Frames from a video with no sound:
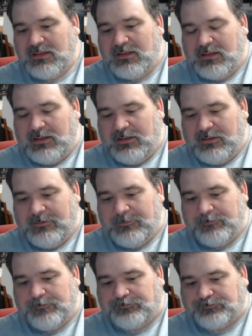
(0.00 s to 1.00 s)

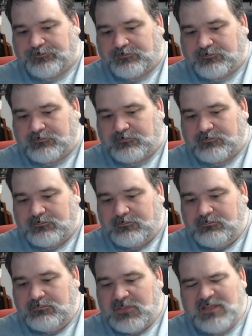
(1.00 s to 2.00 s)

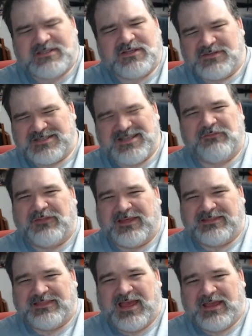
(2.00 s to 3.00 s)
So stuff
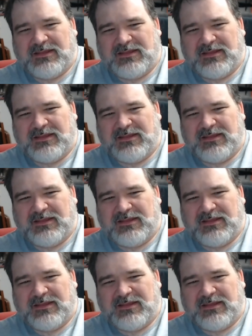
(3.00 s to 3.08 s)
like that,